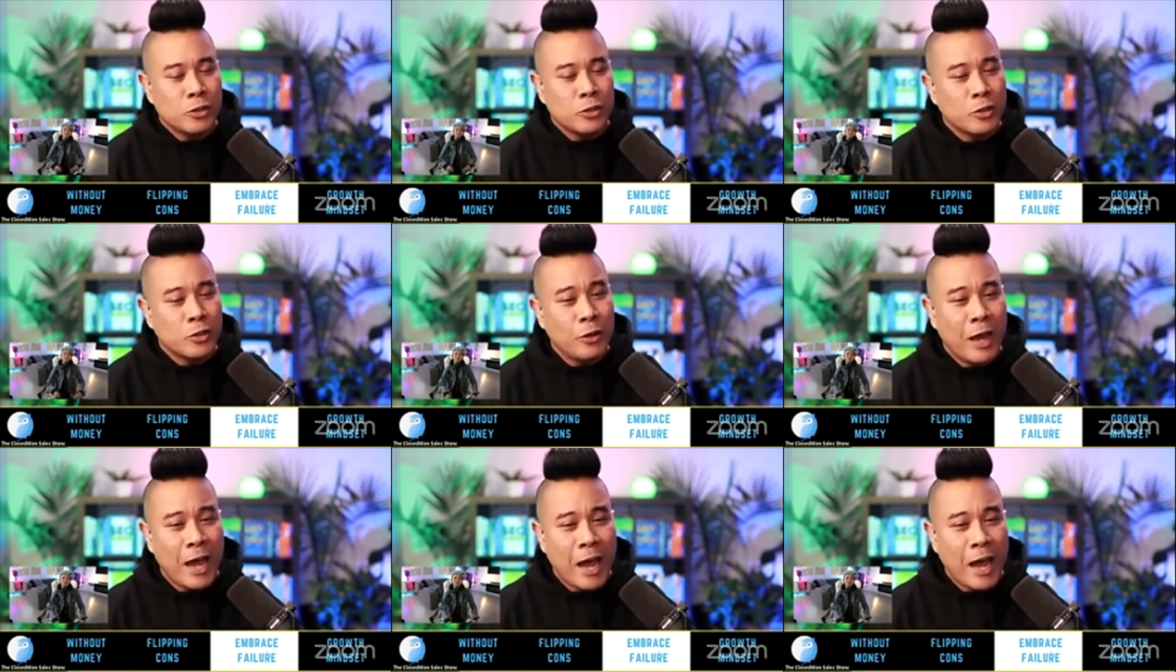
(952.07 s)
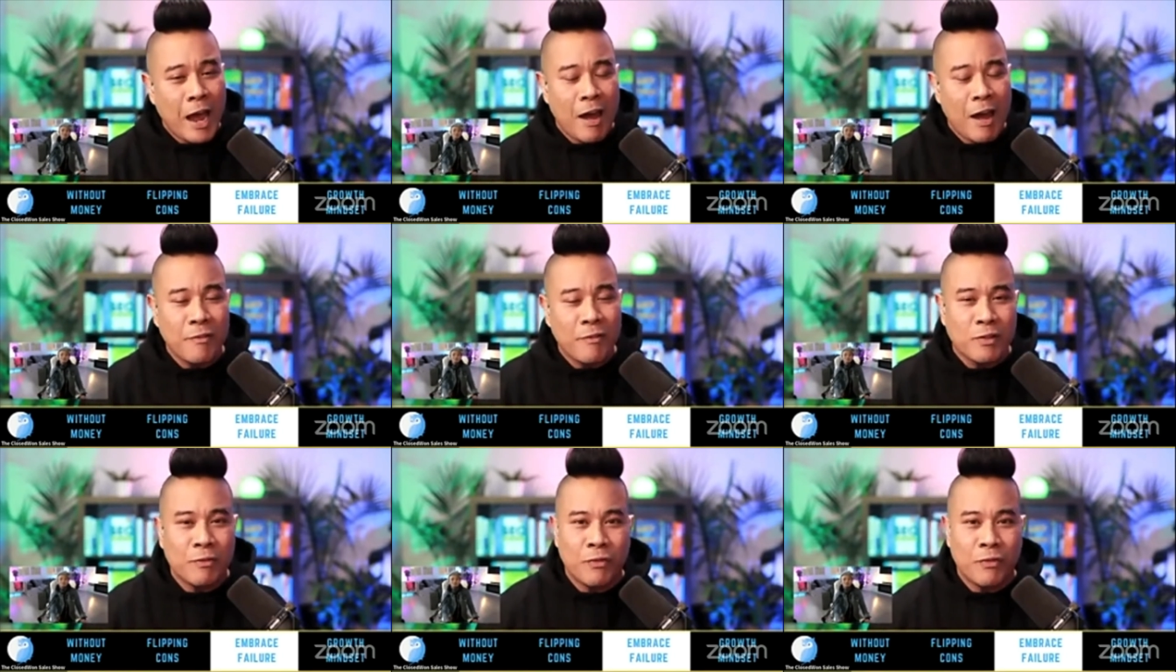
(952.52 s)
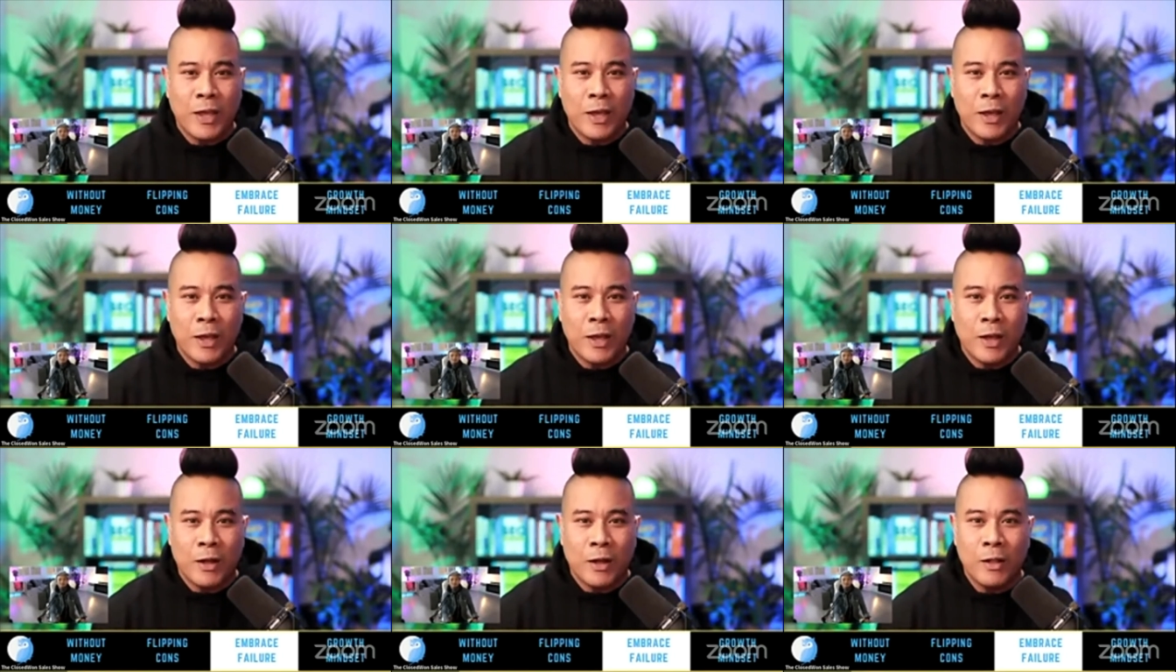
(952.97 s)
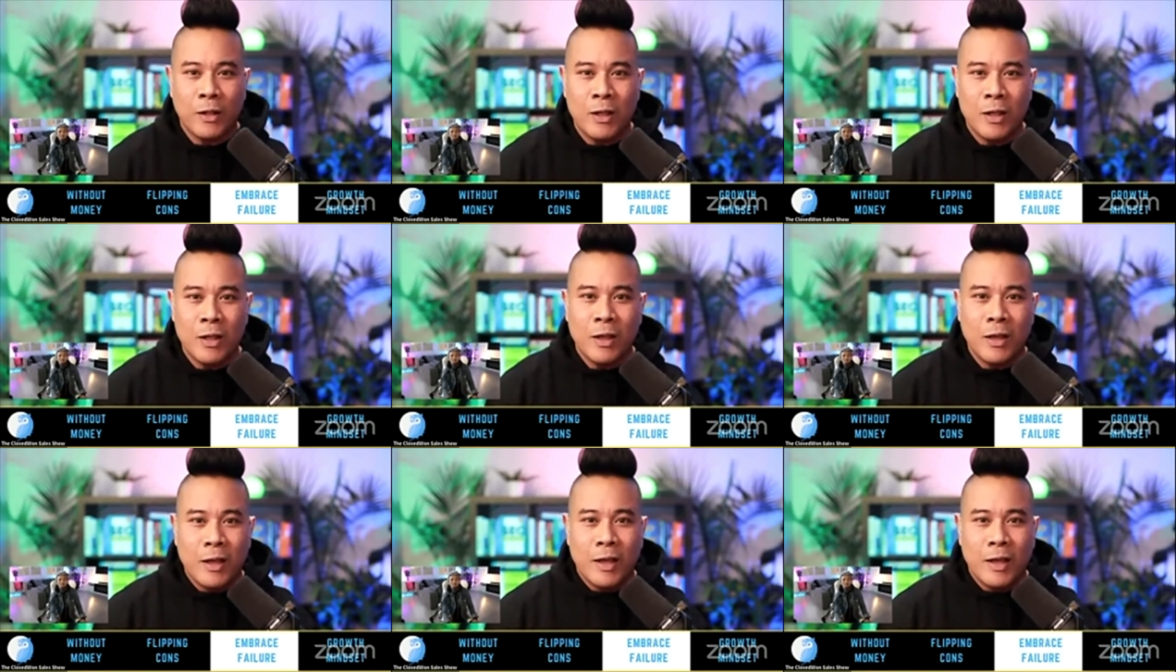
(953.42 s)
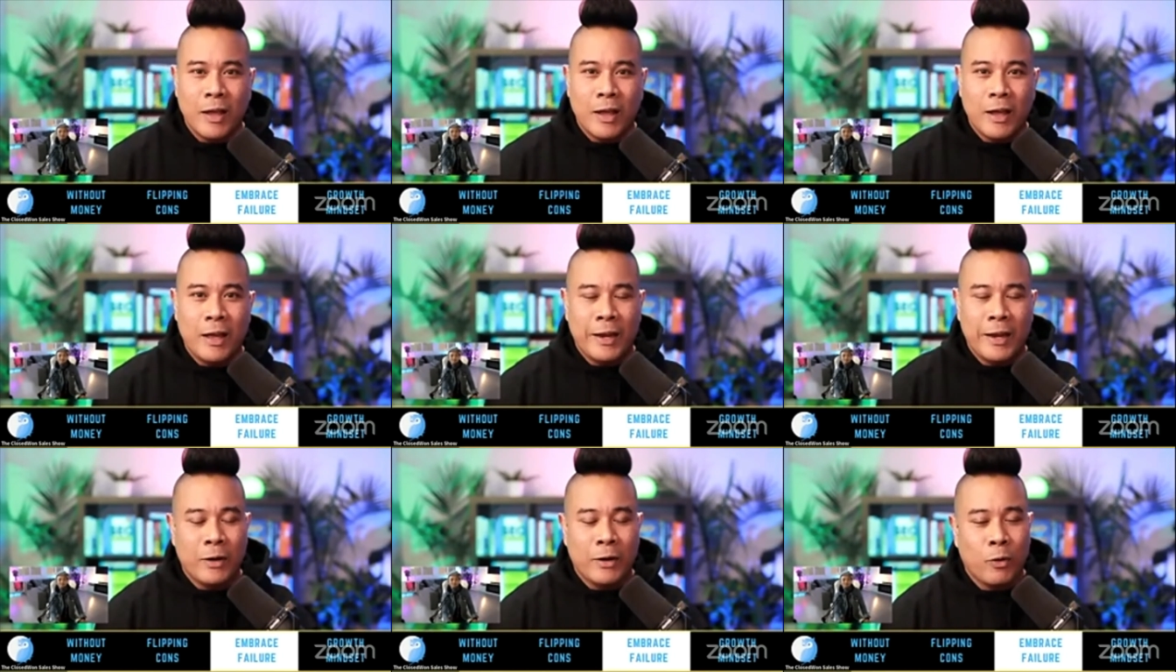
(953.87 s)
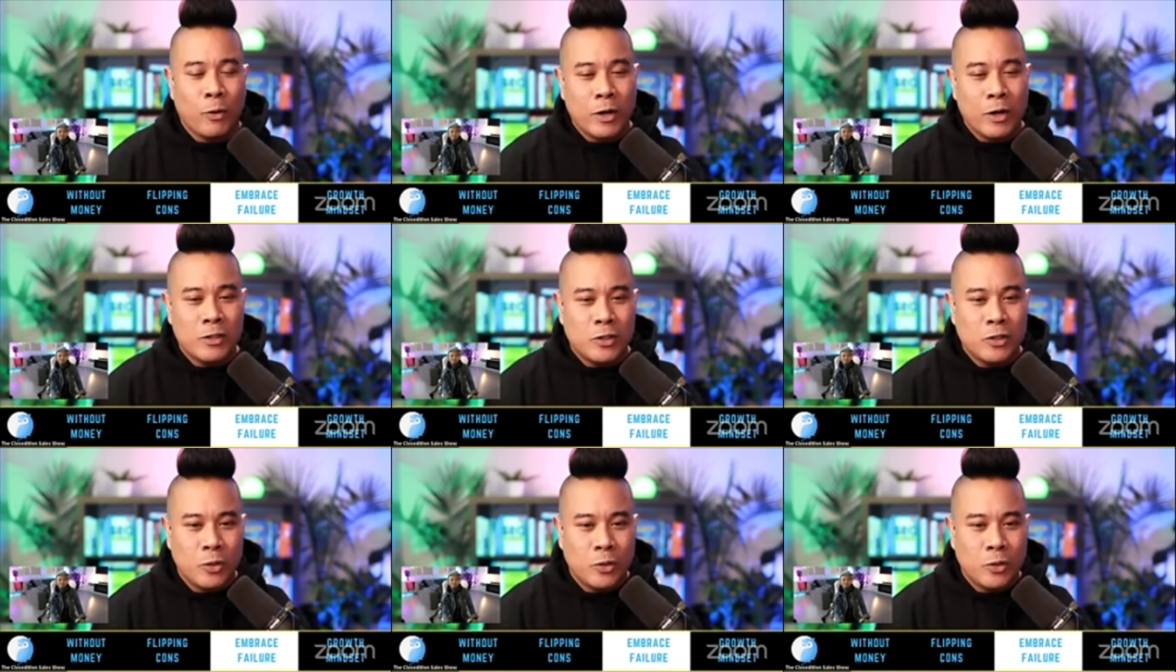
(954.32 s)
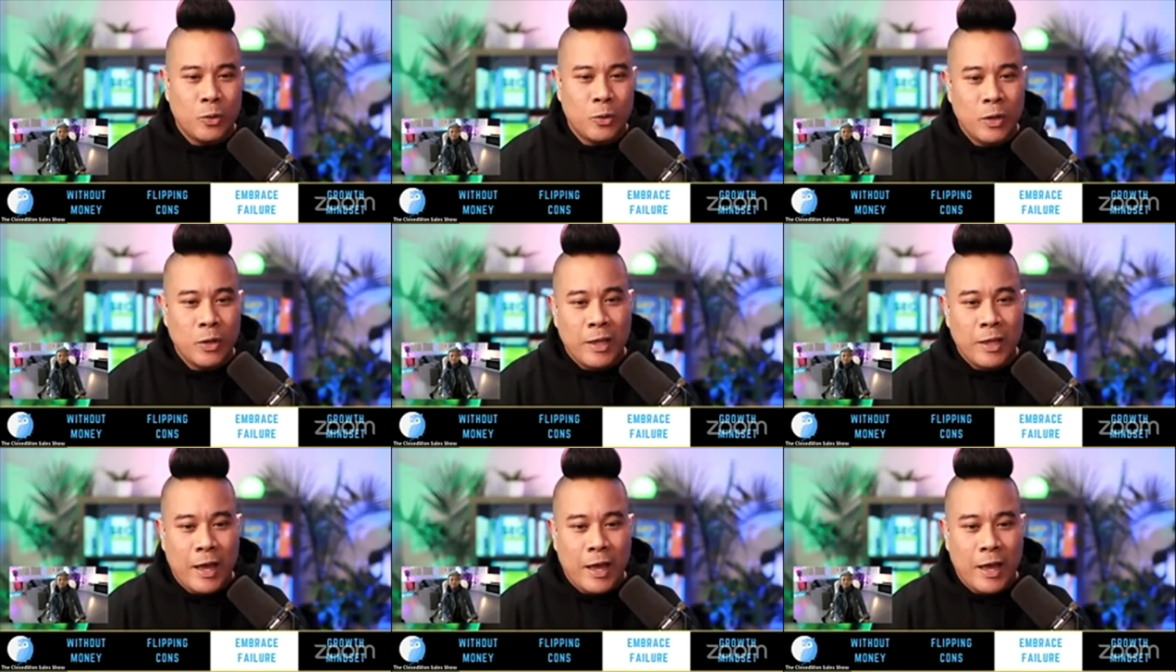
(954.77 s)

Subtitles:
So you have to fail in order to